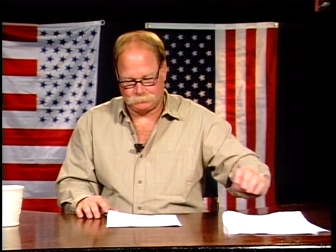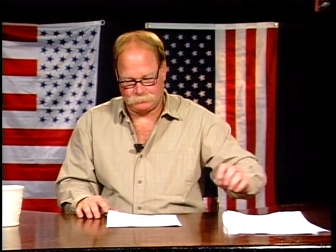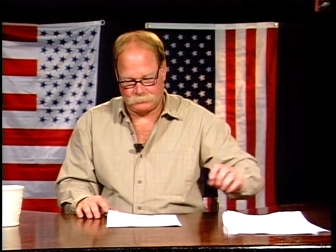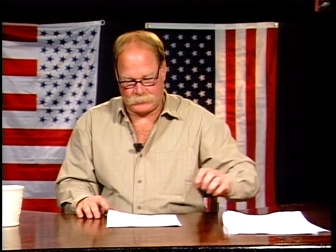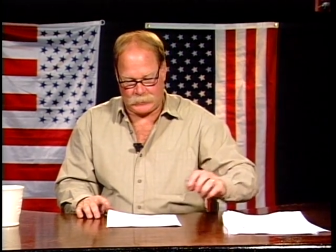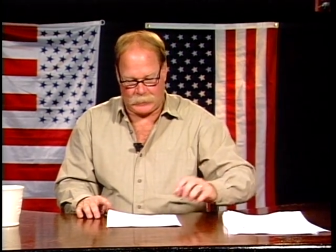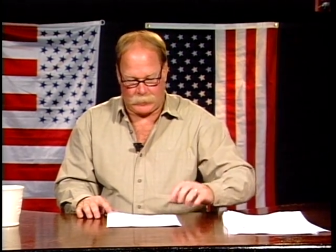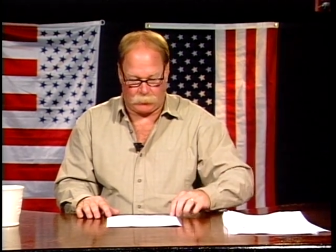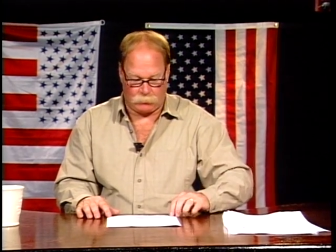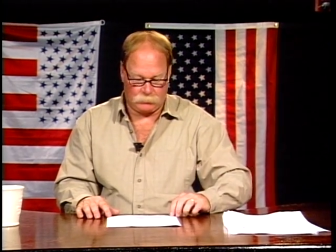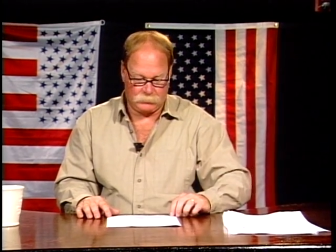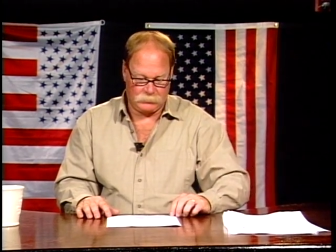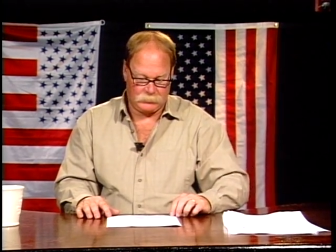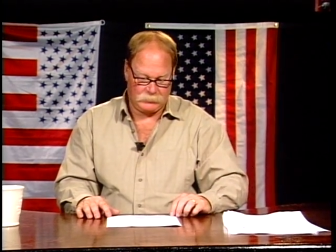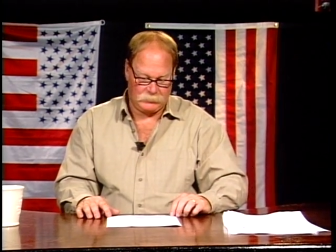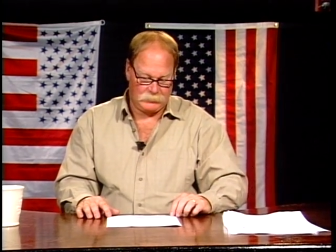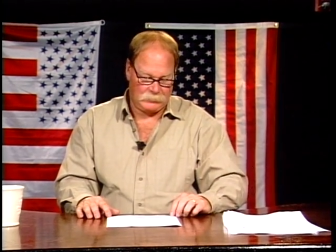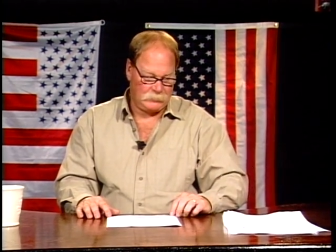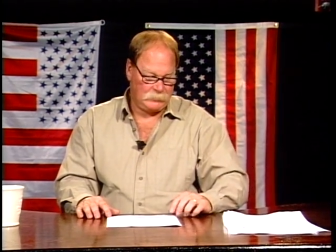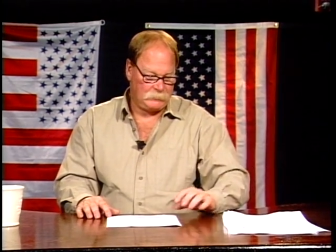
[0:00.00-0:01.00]
Now,
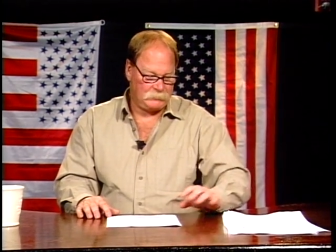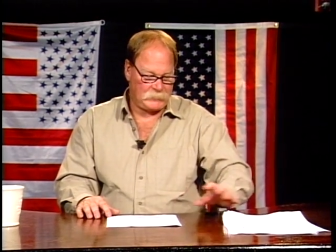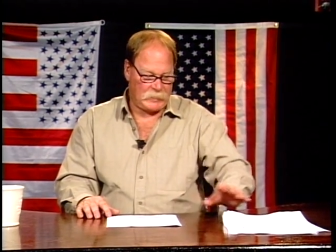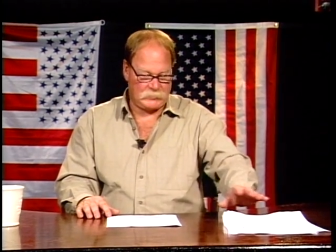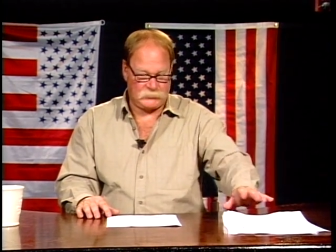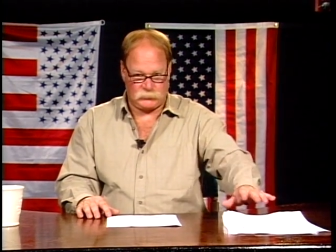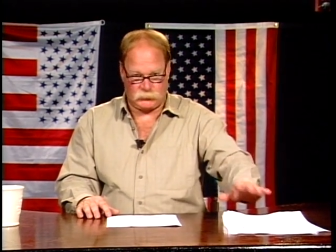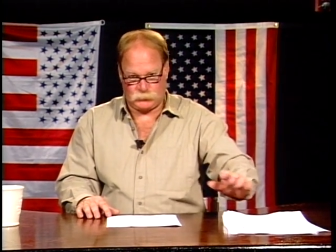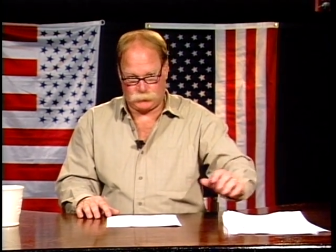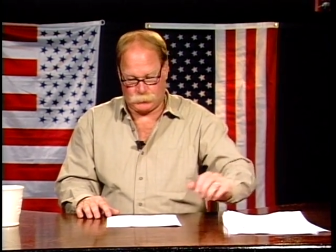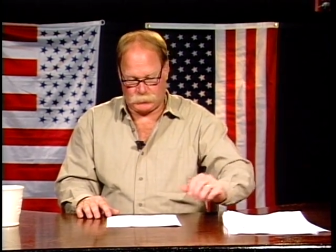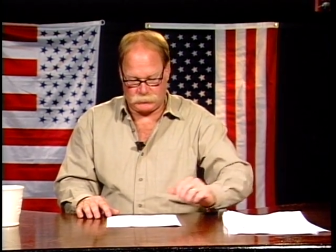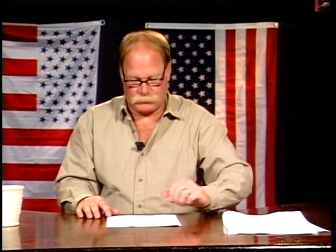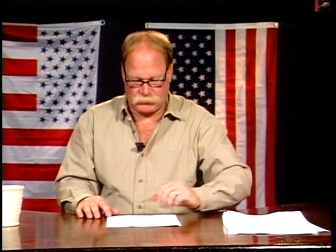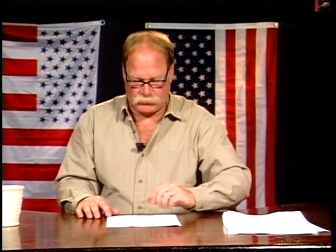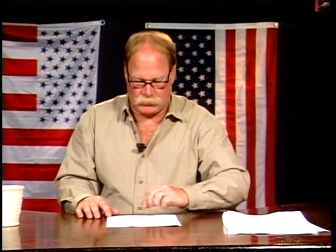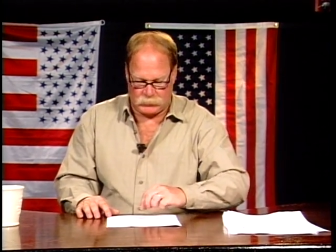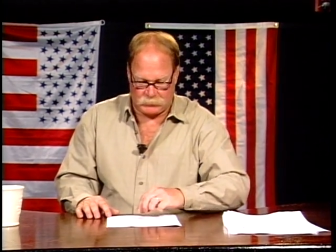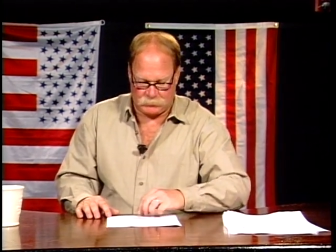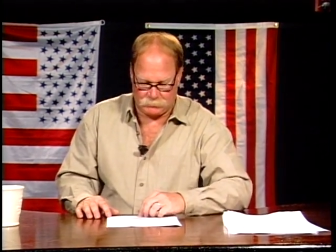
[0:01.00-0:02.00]
that's just one
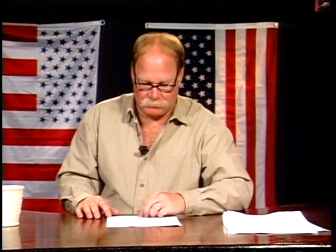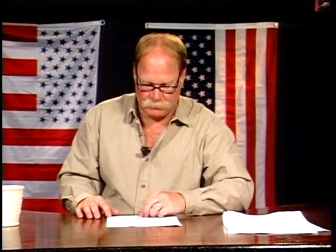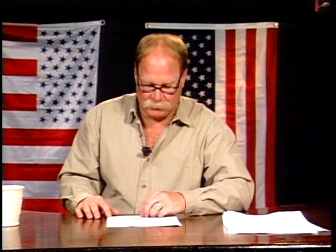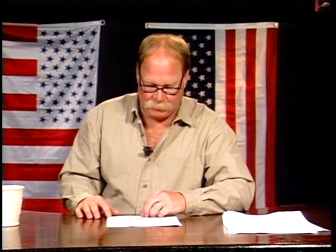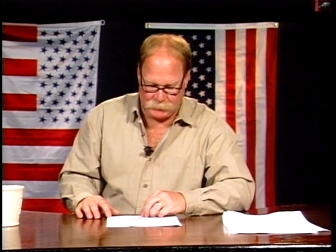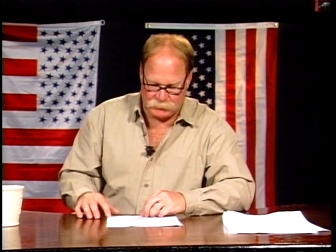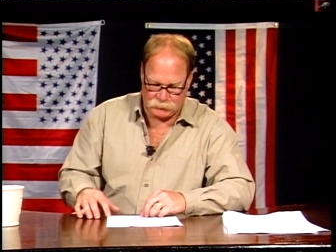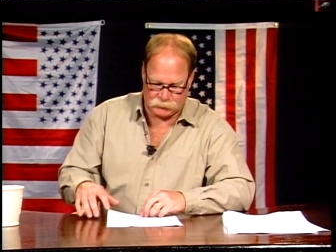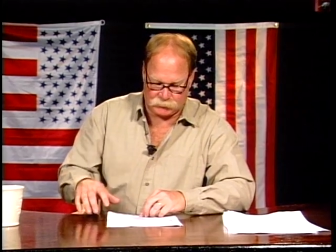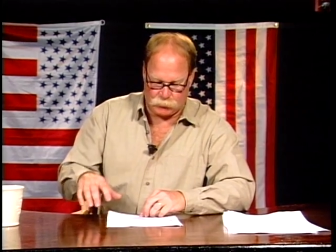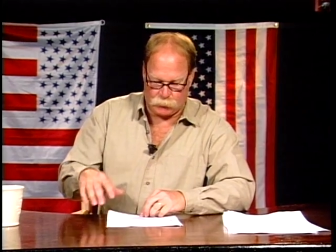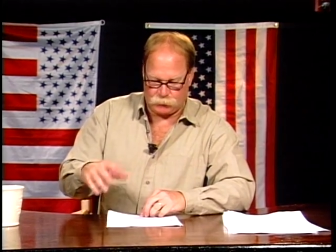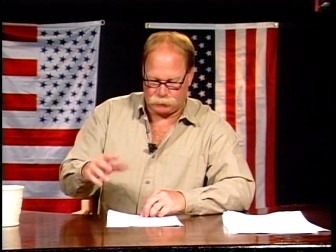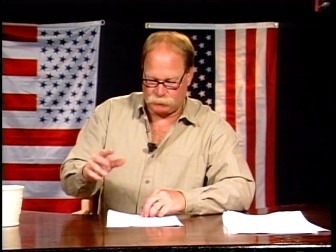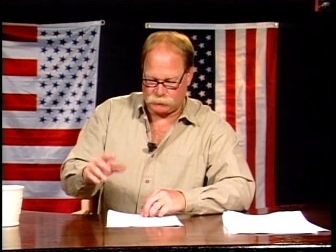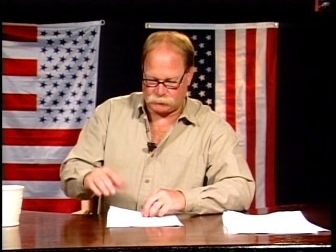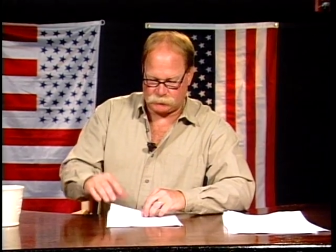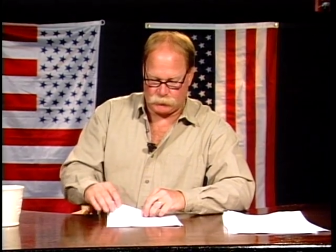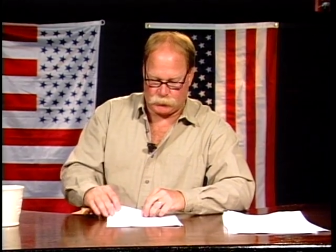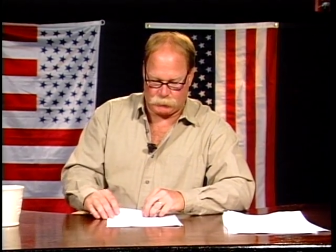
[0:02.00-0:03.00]
sheet. Let me just go
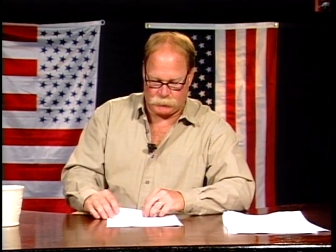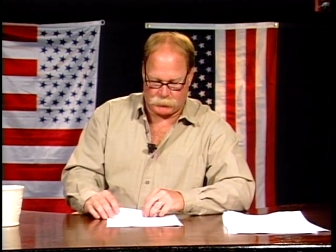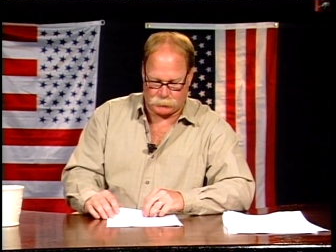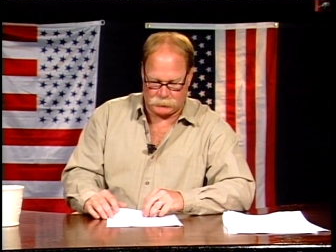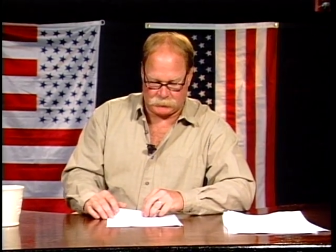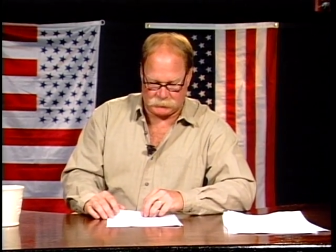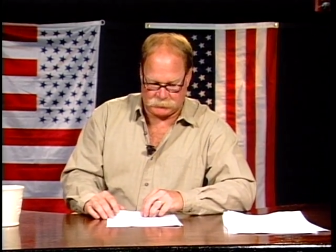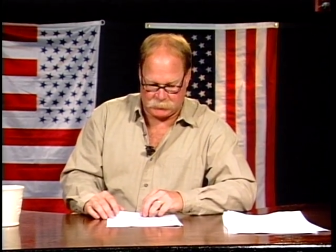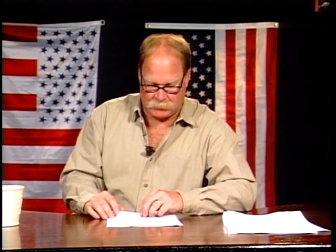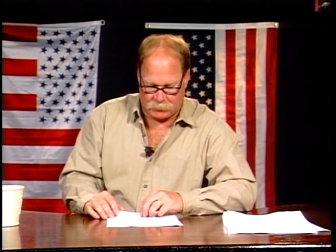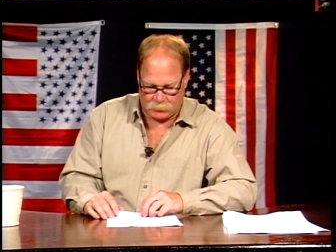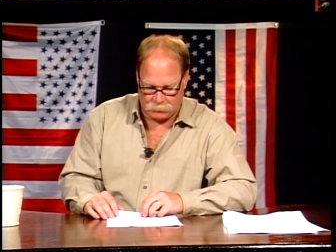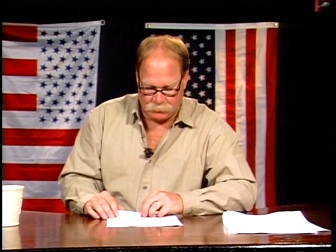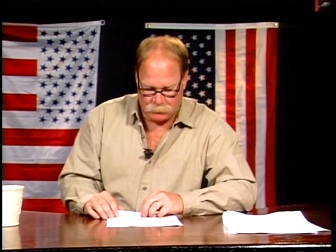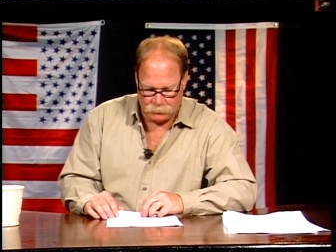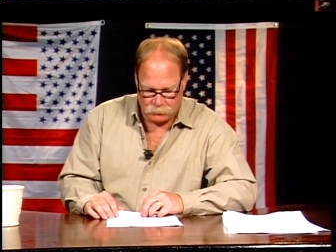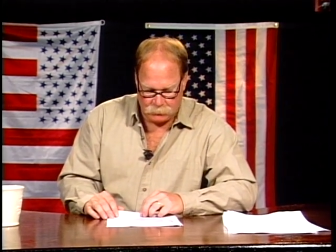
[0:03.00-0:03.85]
through some quick ones here.